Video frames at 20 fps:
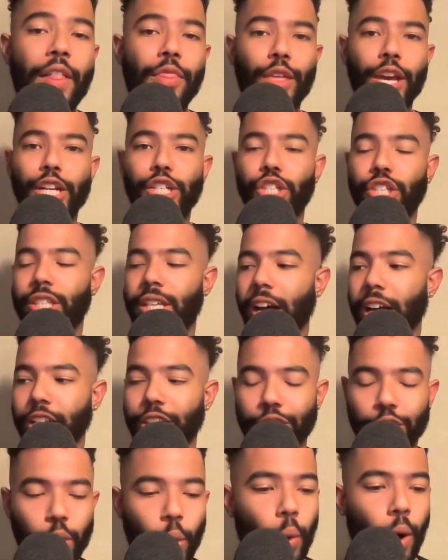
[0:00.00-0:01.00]
They just got
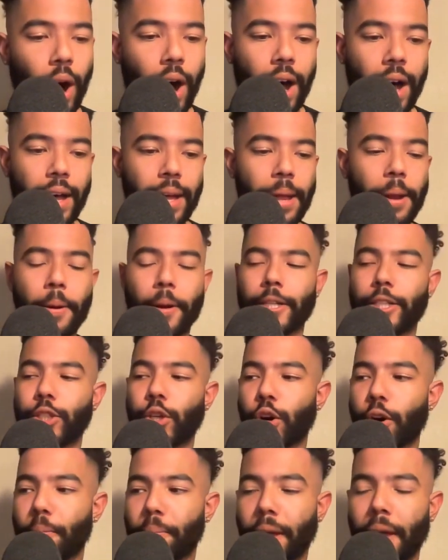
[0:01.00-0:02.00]
so hot and
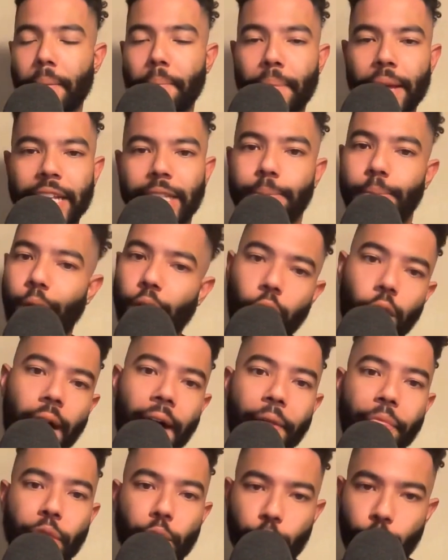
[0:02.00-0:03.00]
started playing baseball
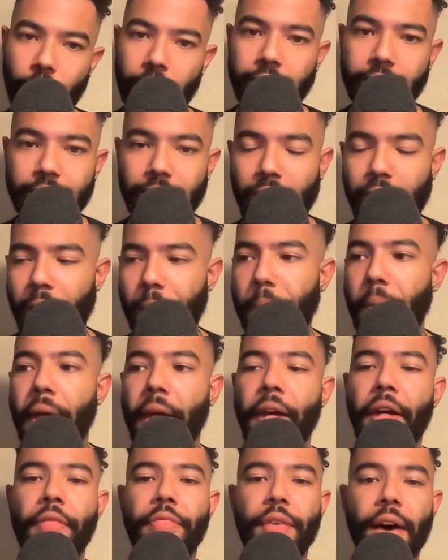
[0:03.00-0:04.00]
at the right time
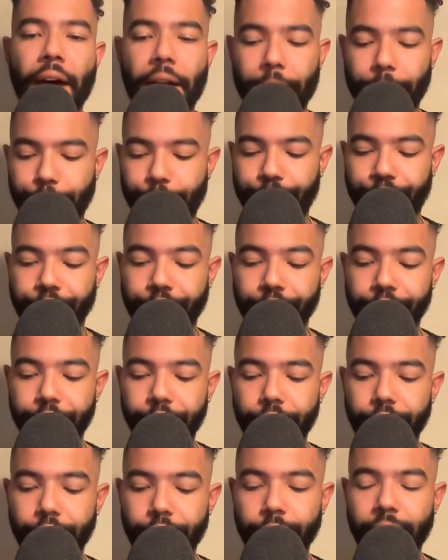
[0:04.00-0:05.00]
that
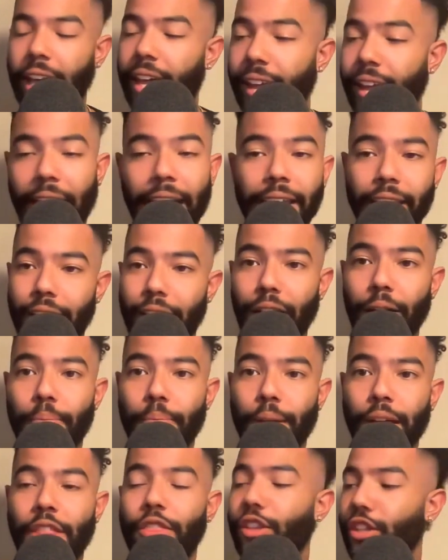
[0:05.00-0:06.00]
they ended
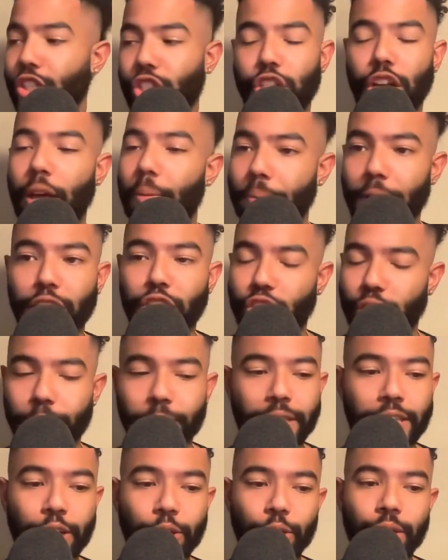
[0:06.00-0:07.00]
up in the
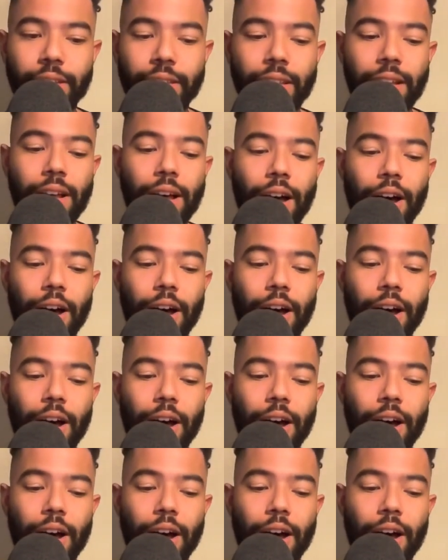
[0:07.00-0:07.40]
championship series